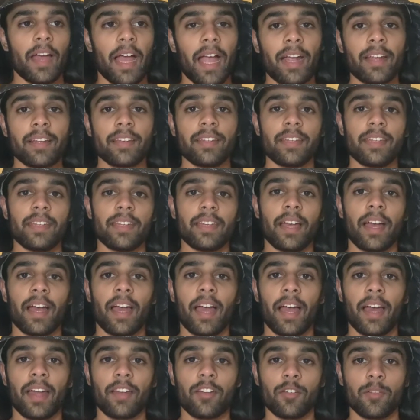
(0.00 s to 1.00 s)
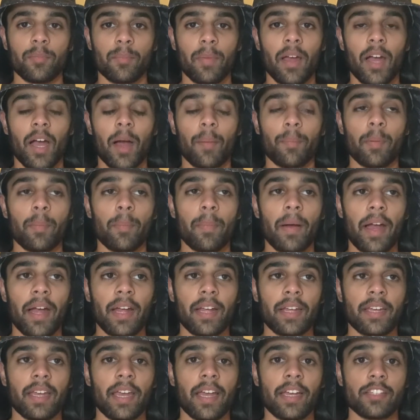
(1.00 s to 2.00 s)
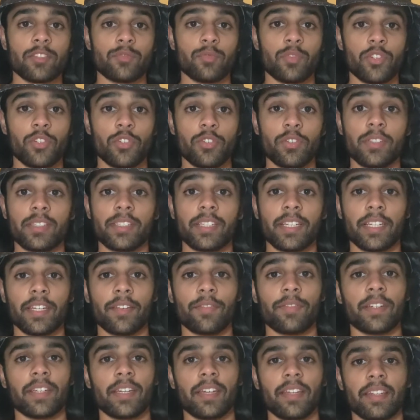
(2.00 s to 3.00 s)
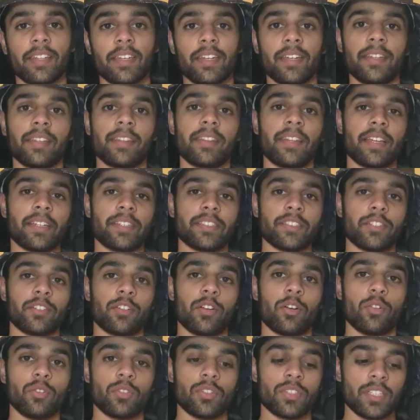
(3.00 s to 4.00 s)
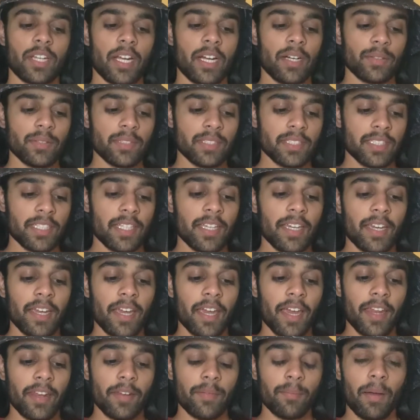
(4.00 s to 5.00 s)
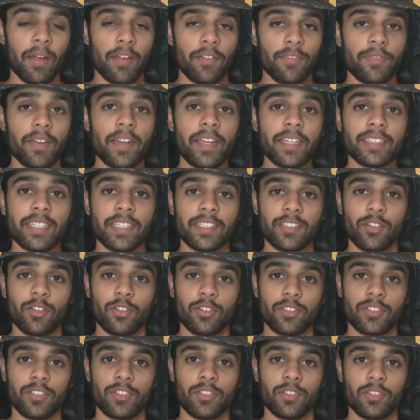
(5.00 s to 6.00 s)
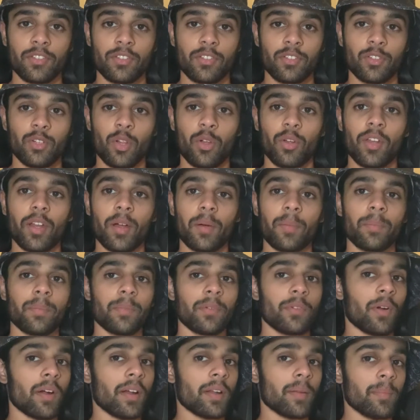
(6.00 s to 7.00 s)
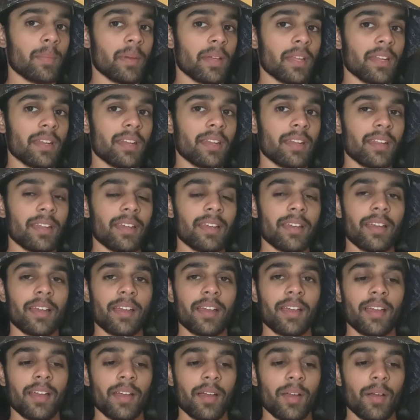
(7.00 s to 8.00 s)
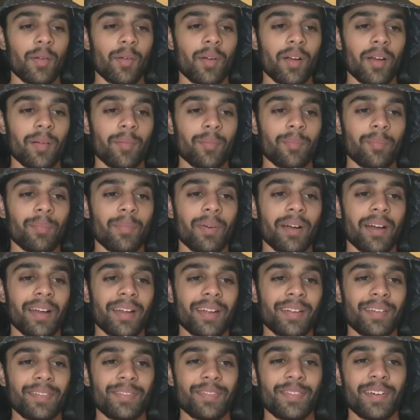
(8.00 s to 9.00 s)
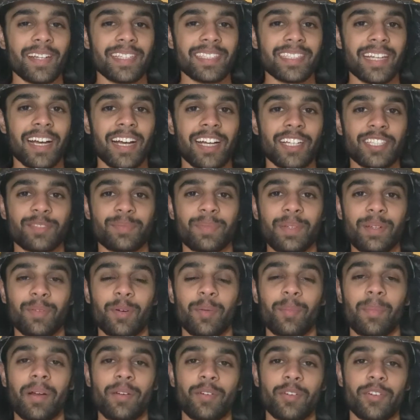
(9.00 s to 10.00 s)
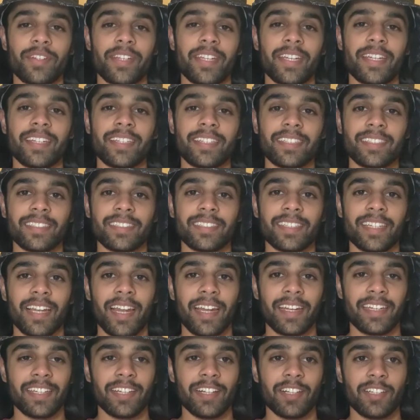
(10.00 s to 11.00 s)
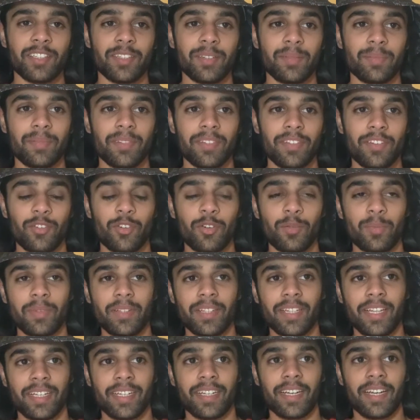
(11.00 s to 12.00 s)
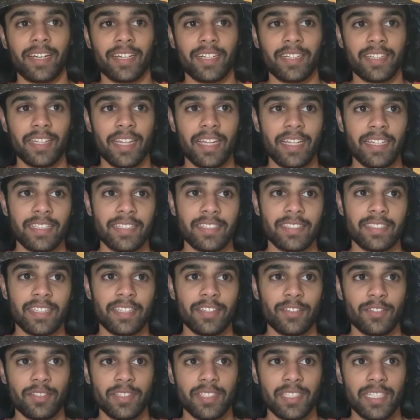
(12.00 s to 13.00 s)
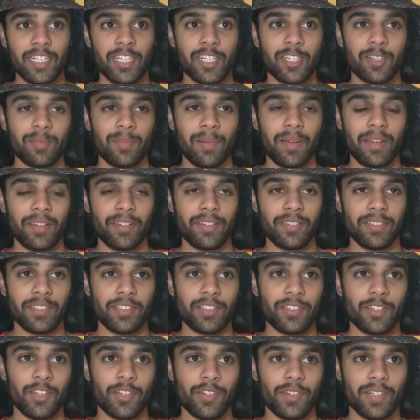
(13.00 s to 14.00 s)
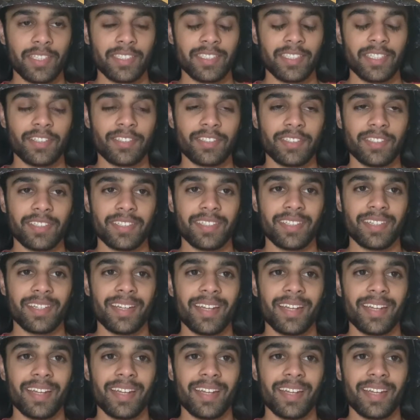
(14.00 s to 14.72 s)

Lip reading: acne I had on my upper back has reduced significantly thanks to cold showers. And my face has also glowed up quite a bit. My friends ask me what my routine is, and I tell them the normal, like I cleanse, I use serum, I use a toner, etc.